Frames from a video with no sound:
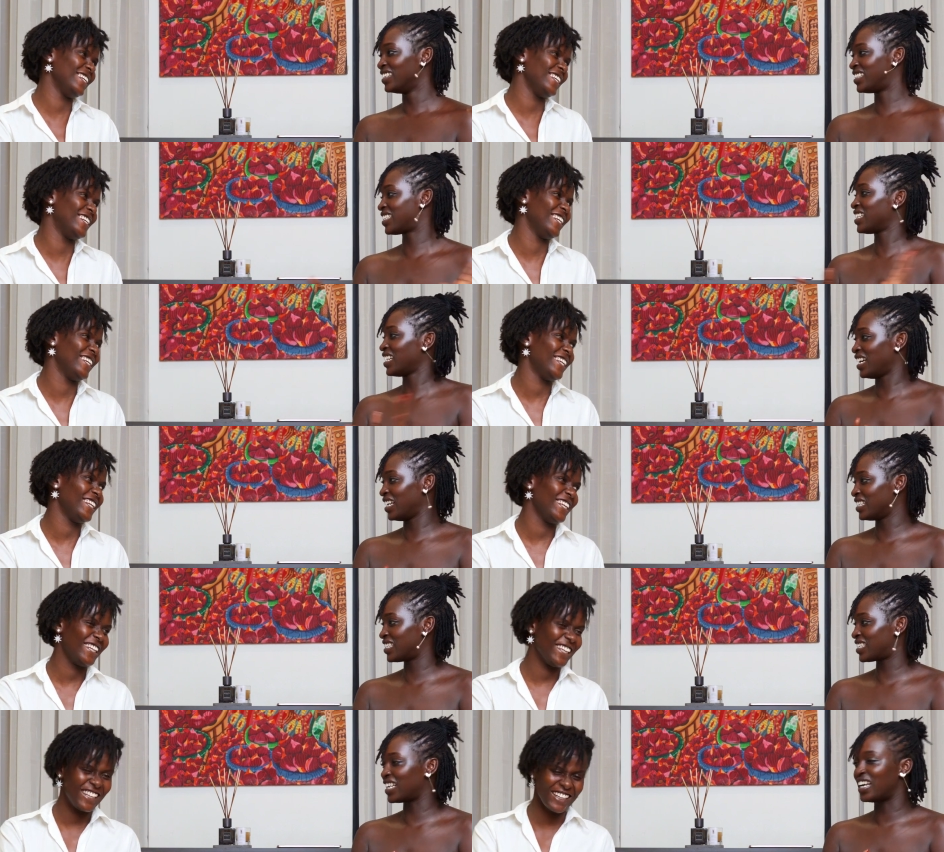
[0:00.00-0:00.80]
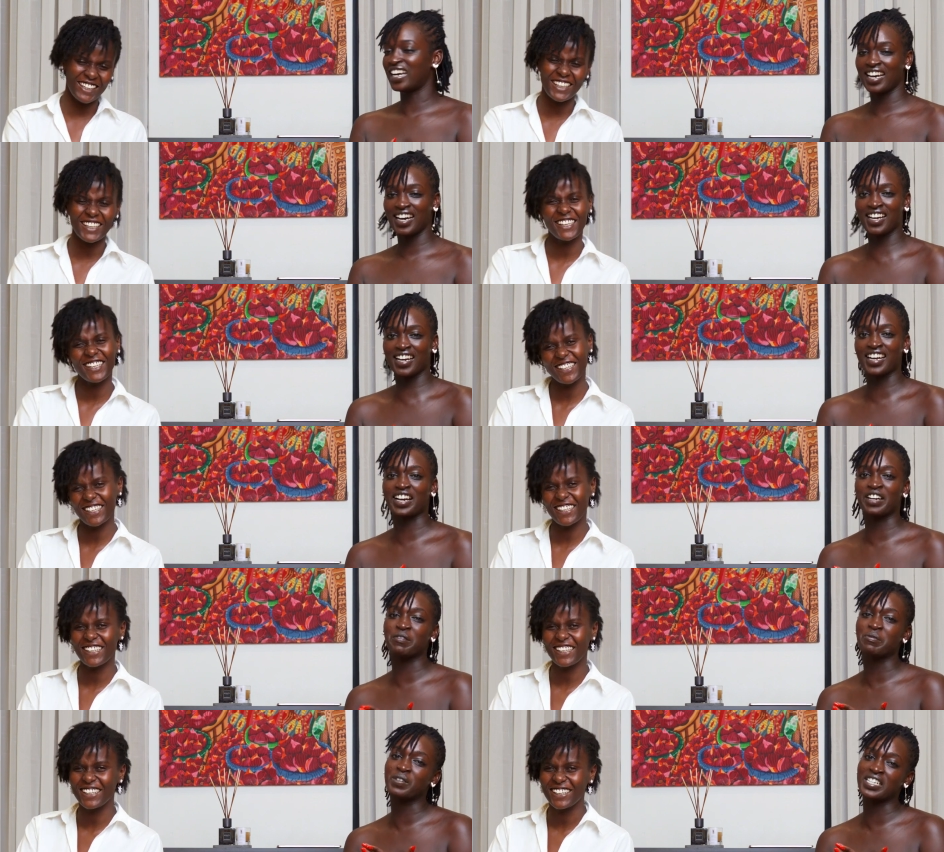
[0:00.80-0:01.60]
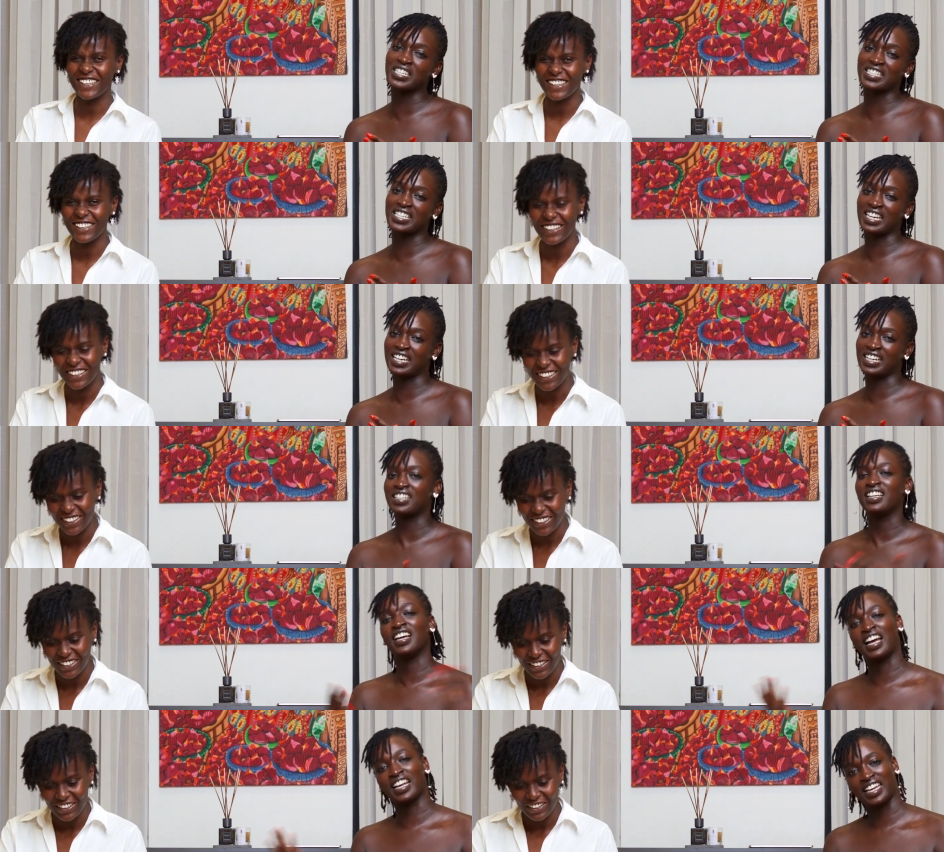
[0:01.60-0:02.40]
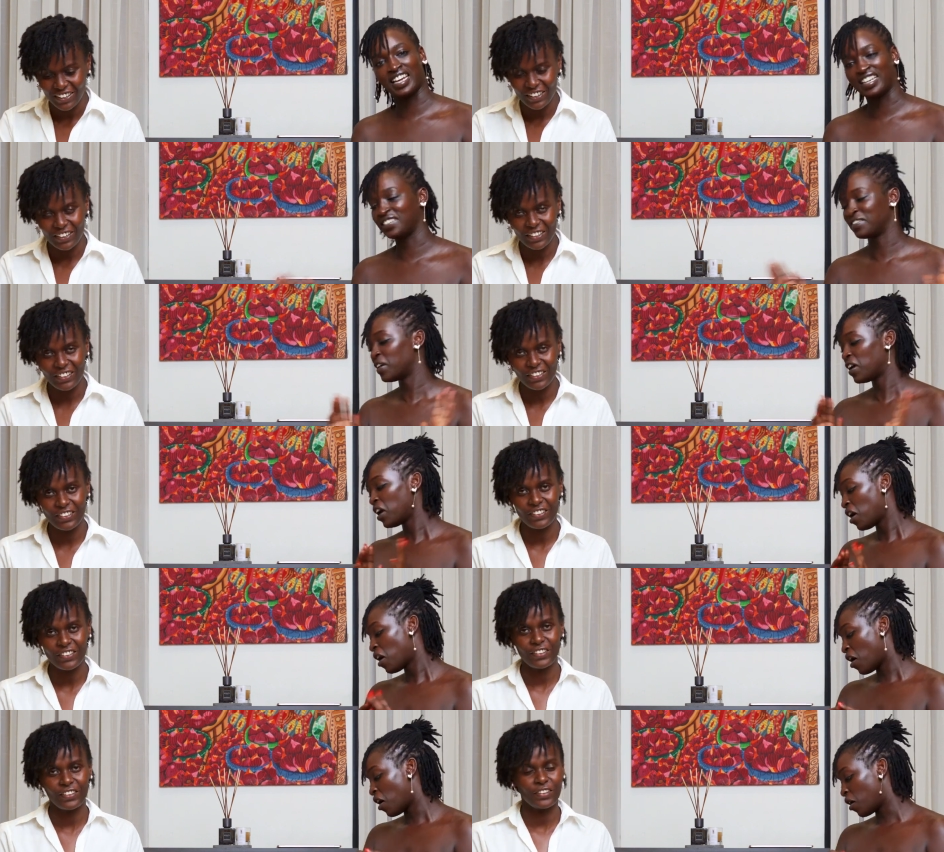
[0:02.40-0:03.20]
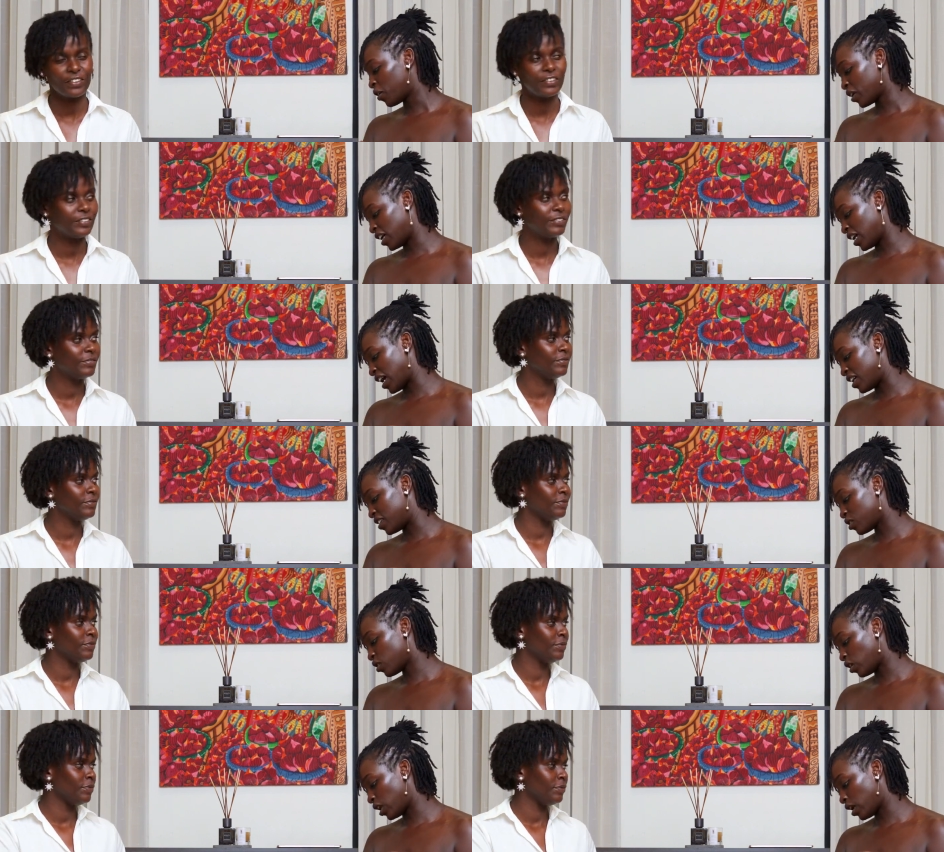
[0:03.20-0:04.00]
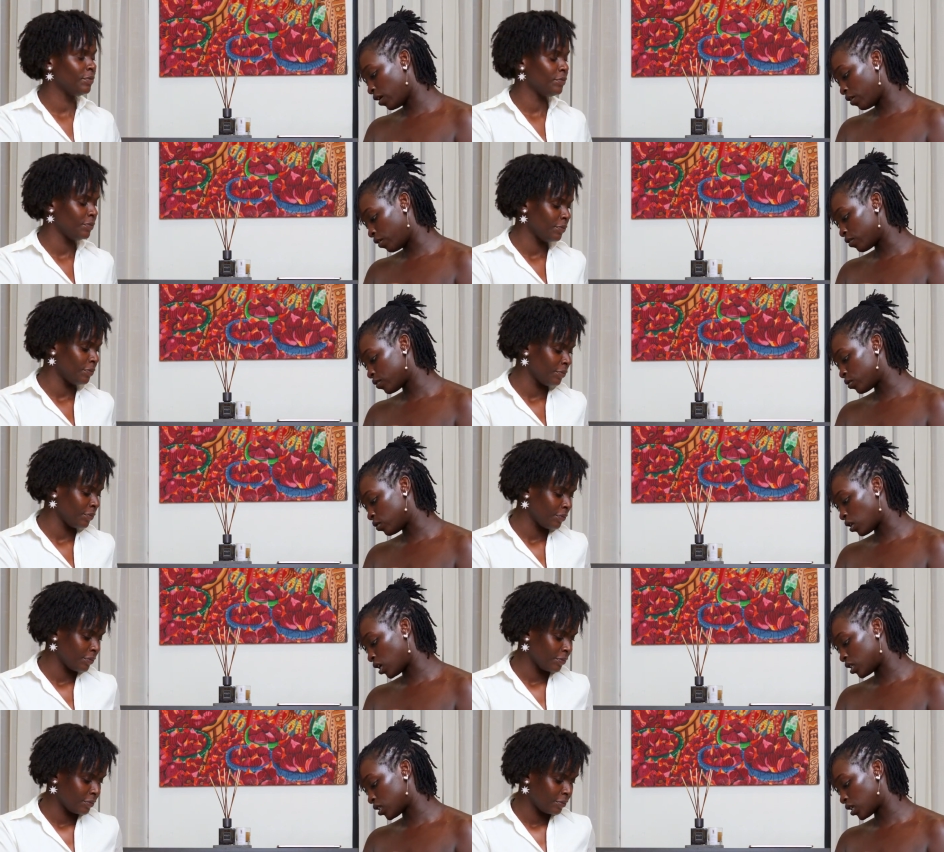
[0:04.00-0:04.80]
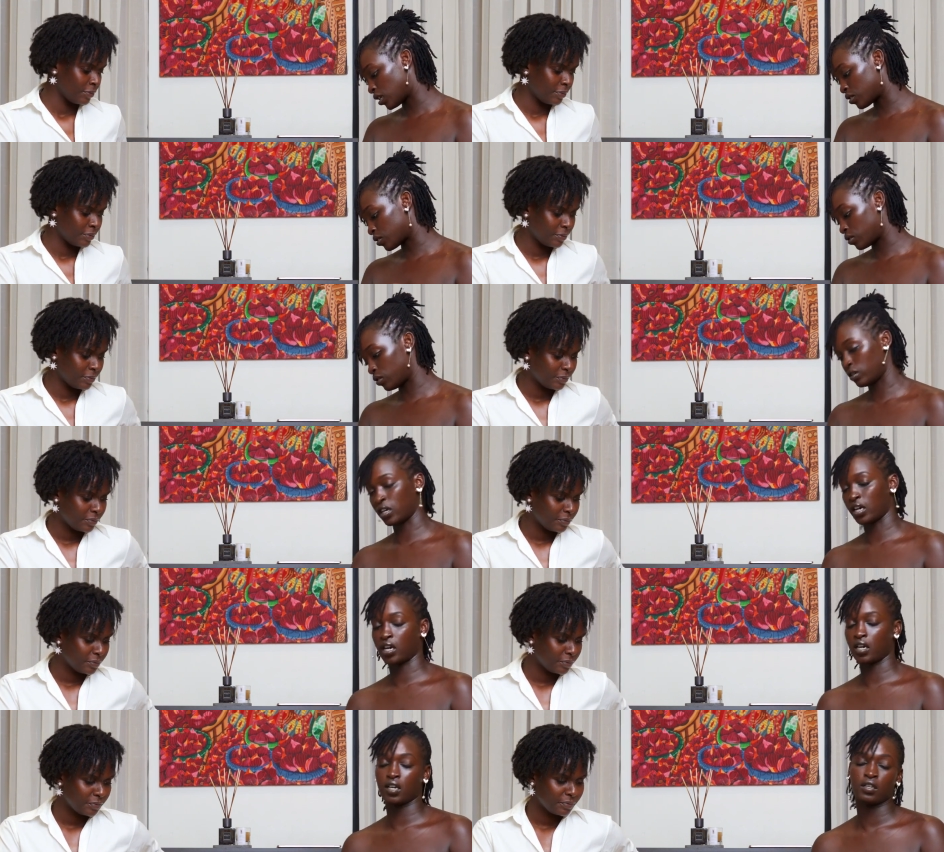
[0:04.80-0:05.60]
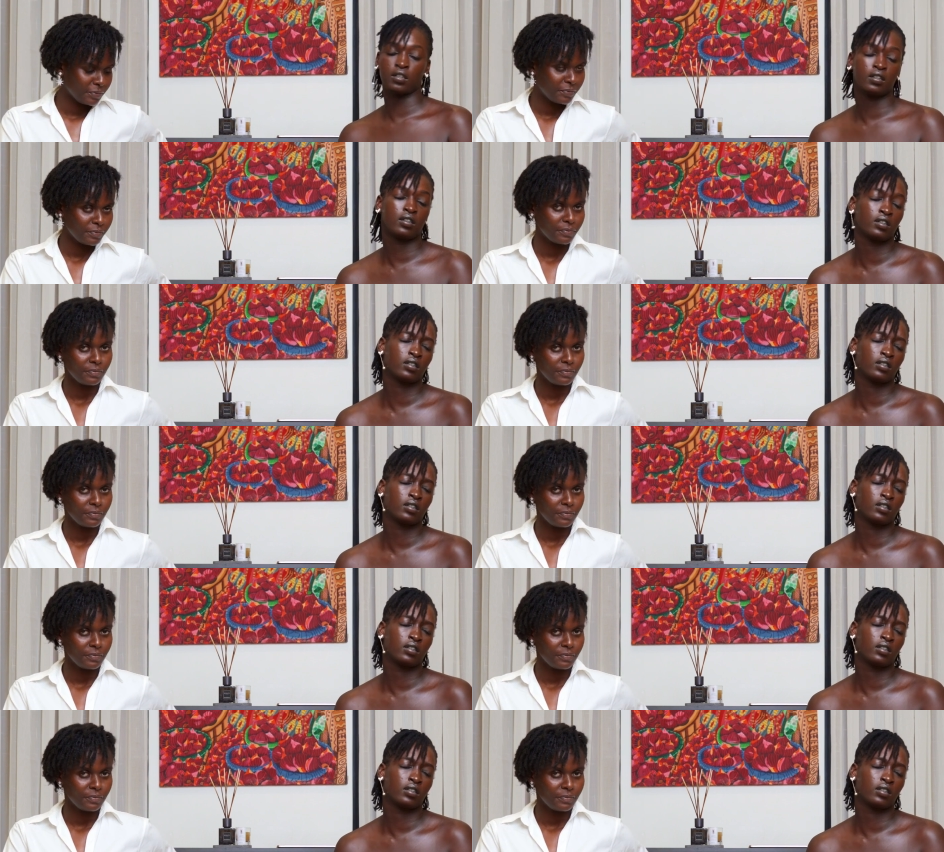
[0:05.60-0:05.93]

Speaker 1: it's nice. Eh? Karibuni sana again. Okay guys, so leo tunaanza na story ya